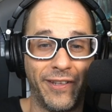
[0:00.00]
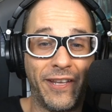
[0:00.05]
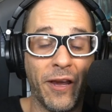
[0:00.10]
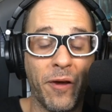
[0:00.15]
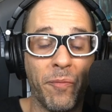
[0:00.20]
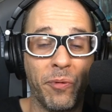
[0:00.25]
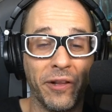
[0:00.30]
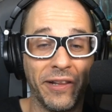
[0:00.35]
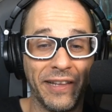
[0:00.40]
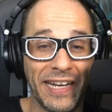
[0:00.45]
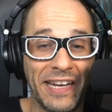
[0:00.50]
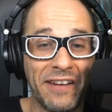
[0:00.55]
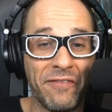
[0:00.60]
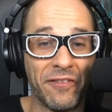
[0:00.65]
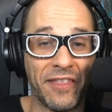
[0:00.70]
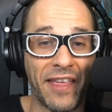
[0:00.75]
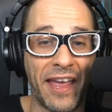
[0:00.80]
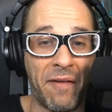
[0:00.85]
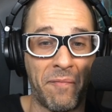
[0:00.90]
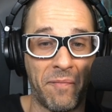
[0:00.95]
to
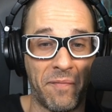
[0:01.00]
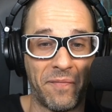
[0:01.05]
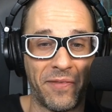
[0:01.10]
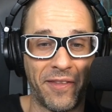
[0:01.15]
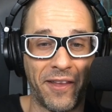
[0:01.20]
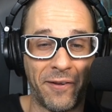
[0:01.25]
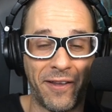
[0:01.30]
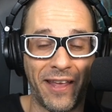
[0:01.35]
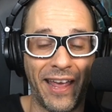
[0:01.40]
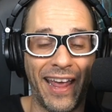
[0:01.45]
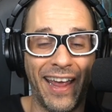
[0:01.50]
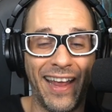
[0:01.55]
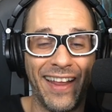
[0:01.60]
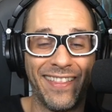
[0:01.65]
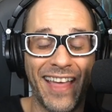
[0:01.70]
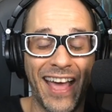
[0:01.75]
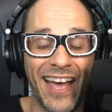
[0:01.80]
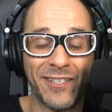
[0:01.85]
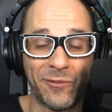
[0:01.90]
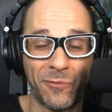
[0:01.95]
believe them. Okay,
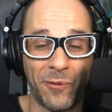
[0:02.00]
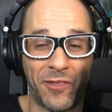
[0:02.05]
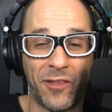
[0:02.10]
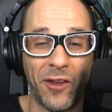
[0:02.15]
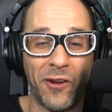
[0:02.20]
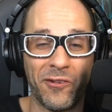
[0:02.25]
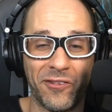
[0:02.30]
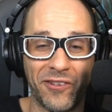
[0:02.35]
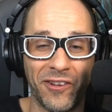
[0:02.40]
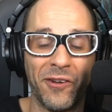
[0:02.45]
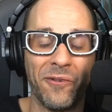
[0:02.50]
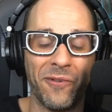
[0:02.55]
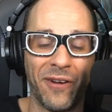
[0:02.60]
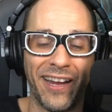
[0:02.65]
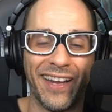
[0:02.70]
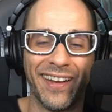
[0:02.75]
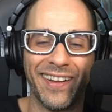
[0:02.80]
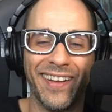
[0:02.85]
that's what they're doing.